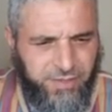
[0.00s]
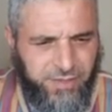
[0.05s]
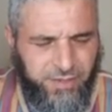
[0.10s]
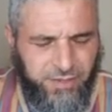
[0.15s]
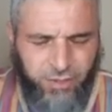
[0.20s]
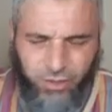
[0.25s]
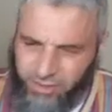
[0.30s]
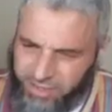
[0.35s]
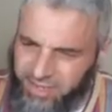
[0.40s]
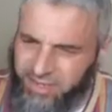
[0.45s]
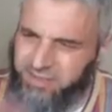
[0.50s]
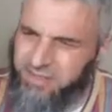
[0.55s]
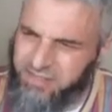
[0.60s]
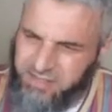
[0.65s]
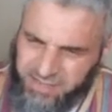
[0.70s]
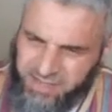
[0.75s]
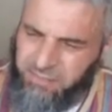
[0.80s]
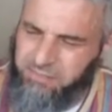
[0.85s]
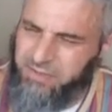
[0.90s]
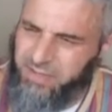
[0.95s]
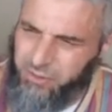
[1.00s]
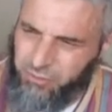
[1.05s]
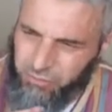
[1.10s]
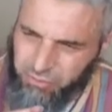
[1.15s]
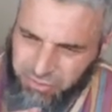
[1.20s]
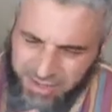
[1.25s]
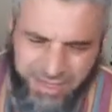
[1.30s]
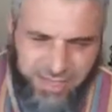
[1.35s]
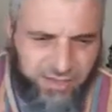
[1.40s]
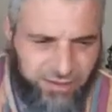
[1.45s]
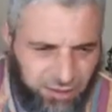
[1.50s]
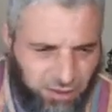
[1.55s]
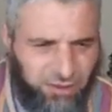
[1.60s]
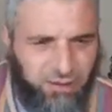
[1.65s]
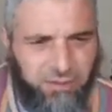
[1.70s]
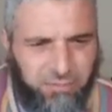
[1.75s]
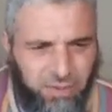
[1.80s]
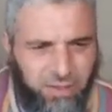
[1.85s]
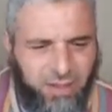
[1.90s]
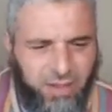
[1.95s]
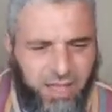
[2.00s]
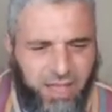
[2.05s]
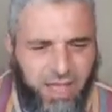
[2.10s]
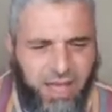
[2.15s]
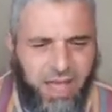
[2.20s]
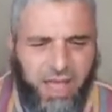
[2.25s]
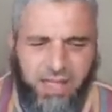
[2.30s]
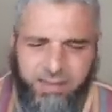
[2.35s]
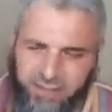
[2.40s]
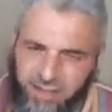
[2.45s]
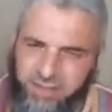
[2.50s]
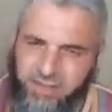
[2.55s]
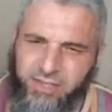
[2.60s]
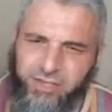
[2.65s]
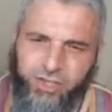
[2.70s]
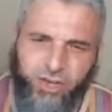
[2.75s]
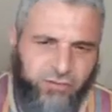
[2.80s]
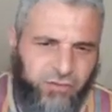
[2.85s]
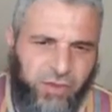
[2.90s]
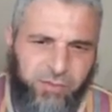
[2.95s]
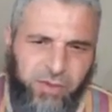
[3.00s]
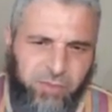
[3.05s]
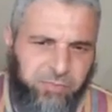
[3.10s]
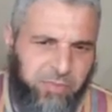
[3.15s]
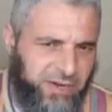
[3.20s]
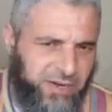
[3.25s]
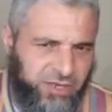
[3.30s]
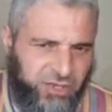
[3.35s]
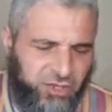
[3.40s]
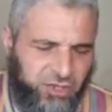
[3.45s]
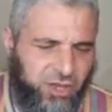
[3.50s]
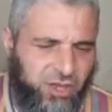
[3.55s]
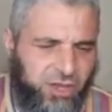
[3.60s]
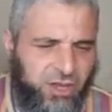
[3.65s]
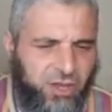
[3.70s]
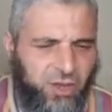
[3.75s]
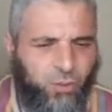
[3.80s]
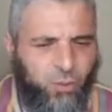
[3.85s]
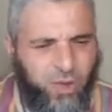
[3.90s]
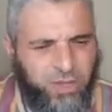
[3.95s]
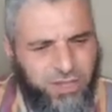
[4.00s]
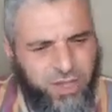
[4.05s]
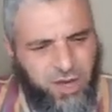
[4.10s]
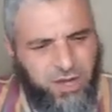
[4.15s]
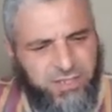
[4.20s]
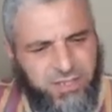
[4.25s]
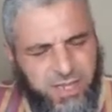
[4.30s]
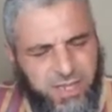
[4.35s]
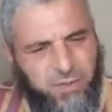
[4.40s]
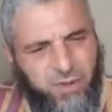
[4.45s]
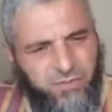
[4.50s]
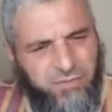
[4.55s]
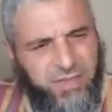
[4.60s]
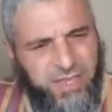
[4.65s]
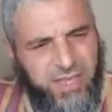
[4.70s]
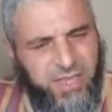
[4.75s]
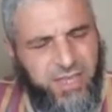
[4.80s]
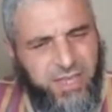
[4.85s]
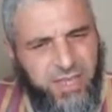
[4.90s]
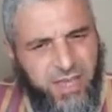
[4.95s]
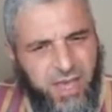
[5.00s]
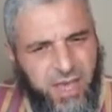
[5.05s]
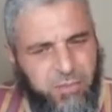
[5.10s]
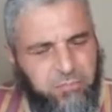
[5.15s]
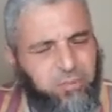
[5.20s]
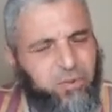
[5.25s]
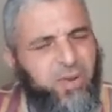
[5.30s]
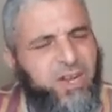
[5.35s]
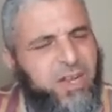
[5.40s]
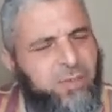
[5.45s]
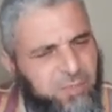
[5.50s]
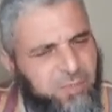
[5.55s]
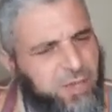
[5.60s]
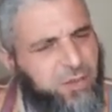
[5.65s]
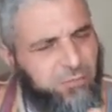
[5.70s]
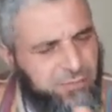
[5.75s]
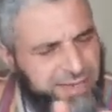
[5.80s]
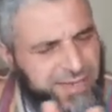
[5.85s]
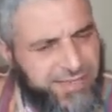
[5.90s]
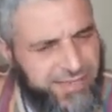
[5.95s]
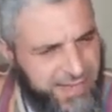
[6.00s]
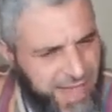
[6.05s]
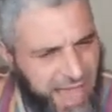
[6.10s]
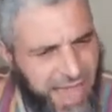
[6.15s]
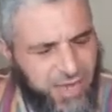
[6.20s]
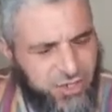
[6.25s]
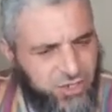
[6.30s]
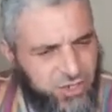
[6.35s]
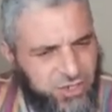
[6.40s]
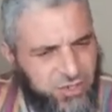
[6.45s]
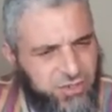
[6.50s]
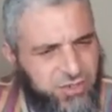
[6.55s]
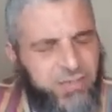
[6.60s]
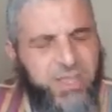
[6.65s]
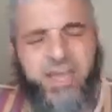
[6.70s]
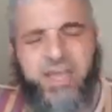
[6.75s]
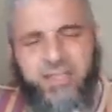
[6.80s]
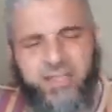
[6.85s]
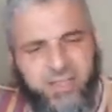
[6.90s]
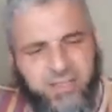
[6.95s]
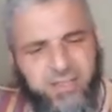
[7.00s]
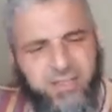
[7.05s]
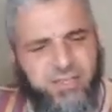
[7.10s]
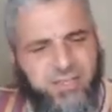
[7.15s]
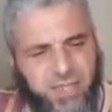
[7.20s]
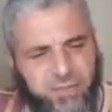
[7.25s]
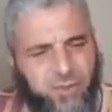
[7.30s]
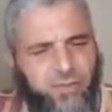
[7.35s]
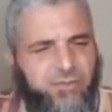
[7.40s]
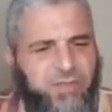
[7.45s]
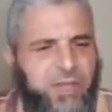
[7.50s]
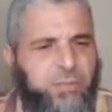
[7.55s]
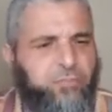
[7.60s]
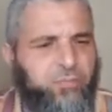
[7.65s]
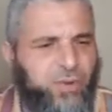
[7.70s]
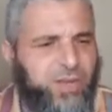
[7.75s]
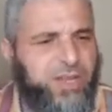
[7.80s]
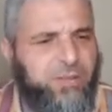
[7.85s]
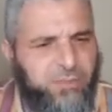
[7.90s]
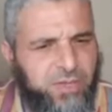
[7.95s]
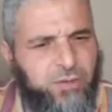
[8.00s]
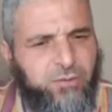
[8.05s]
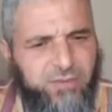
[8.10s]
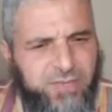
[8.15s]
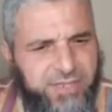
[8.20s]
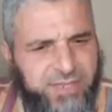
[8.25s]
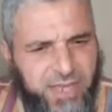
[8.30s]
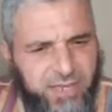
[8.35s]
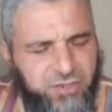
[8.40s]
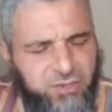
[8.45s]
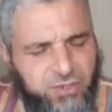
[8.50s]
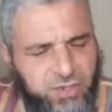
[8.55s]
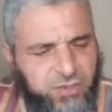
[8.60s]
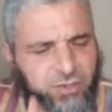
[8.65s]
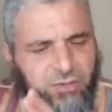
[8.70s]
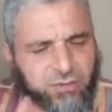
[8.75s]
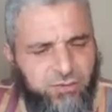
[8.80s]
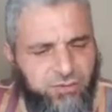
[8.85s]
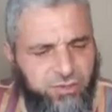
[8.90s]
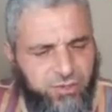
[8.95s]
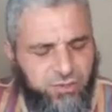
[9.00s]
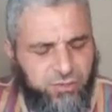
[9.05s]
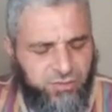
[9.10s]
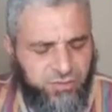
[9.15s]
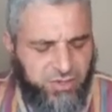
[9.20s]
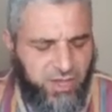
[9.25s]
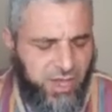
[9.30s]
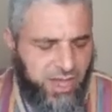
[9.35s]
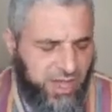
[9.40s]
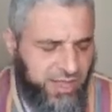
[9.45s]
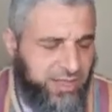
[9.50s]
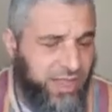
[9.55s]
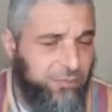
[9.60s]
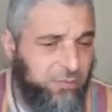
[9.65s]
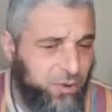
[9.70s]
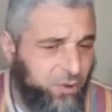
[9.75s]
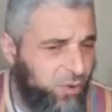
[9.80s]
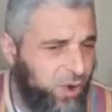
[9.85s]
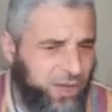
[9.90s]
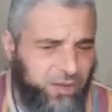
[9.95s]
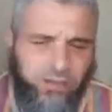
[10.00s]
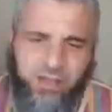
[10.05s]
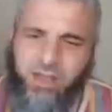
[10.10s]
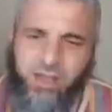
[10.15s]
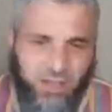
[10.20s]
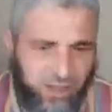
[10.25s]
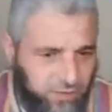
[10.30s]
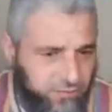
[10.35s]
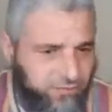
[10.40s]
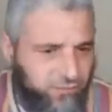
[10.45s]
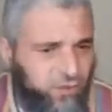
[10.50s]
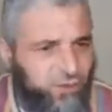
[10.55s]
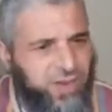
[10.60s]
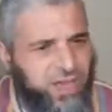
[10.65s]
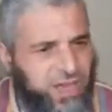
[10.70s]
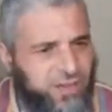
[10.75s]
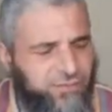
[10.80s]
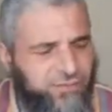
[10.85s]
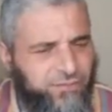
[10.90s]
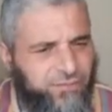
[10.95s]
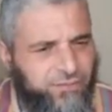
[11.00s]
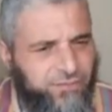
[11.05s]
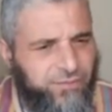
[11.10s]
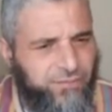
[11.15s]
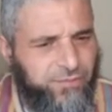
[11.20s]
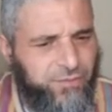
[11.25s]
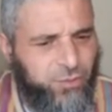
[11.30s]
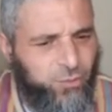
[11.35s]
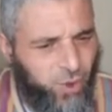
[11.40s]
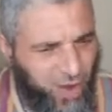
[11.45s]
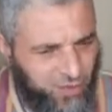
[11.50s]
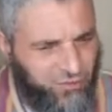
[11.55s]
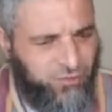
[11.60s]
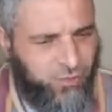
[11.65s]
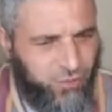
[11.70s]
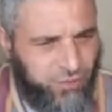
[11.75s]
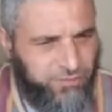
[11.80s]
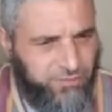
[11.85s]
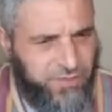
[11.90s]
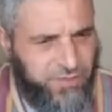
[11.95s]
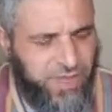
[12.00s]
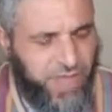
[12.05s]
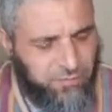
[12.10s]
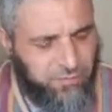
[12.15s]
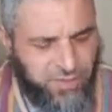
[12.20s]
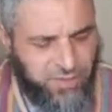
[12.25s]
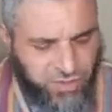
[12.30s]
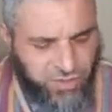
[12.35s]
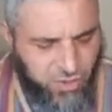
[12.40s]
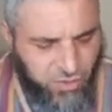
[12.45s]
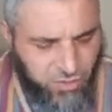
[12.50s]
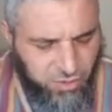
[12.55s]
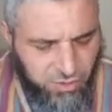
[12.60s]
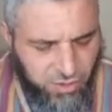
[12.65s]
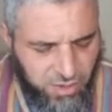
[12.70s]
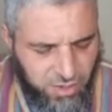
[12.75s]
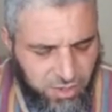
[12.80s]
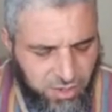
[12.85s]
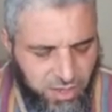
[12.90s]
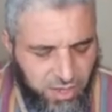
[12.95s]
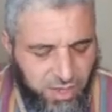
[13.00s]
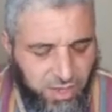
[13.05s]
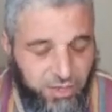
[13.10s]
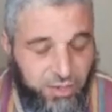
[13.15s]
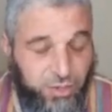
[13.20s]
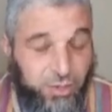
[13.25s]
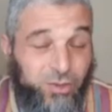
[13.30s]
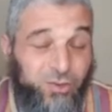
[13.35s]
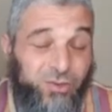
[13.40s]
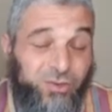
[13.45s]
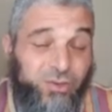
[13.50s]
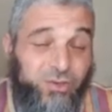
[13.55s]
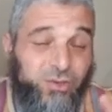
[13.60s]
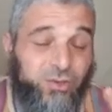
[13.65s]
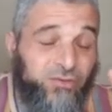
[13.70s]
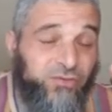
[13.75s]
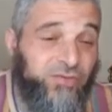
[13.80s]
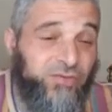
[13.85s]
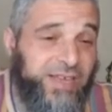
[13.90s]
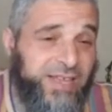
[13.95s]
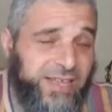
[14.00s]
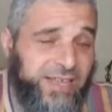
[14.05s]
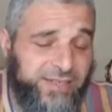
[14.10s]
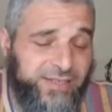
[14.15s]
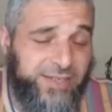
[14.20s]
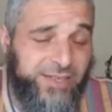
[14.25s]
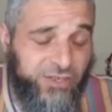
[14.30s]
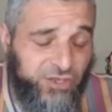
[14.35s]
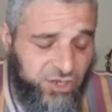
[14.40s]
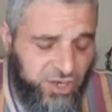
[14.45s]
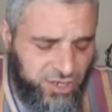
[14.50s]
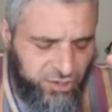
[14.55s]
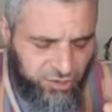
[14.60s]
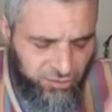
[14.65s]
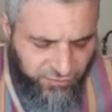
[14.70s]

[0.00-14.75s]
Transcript: Your kid did something really terrible and they deserve to be punished. What are some of the preliminary actions? These are some of the preliminary actions that you could use. Number one, forgive. Wa'fu. Number two, use your feelings and share your